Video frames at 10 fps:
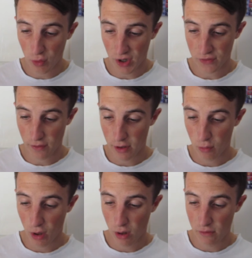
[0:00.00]
Runs very
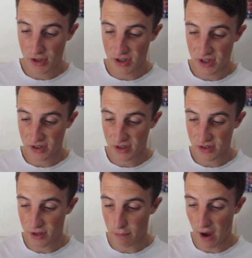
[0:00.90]
well over the
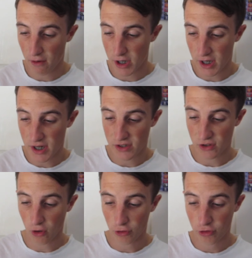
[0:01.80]
distance. The barrier is
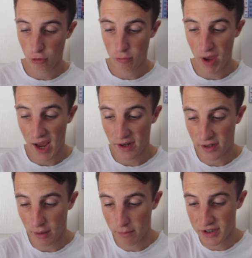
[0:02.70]
not too bad
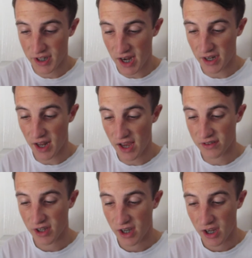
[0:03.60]
at number 10. It
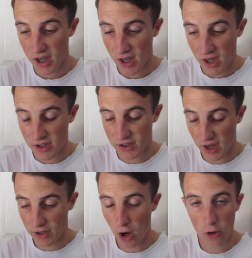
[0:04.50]
has
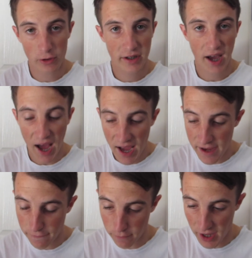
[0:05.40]
done
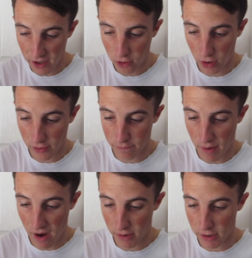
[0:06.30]
okay from that kind of
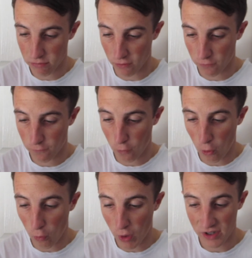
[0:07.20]
barrier
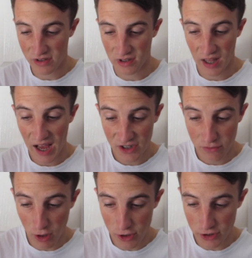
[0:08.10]
before. Won its
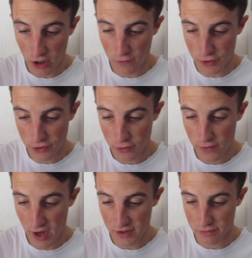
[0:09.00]
last race over the
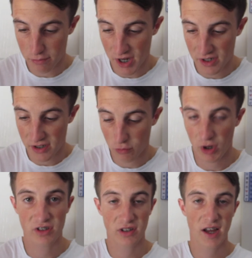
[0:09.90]
2000 metres.
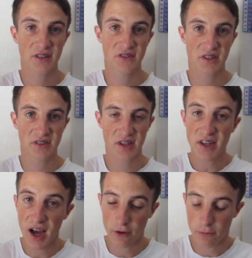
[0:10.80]
Won its last
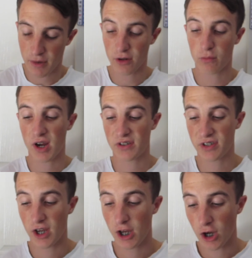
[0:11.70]
1600 metre
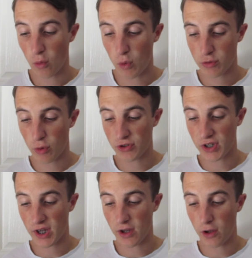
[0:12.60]
race, which
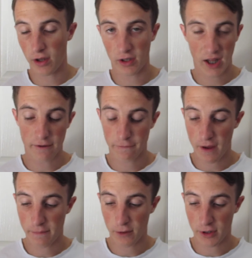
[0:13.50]
was a late
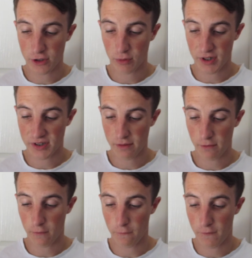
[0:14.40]
February,
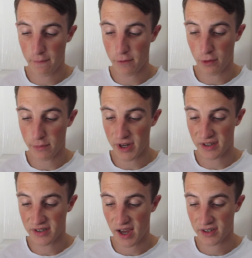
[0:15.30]
27th of February to be
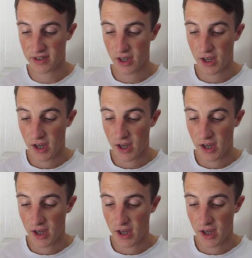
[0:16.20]
exact.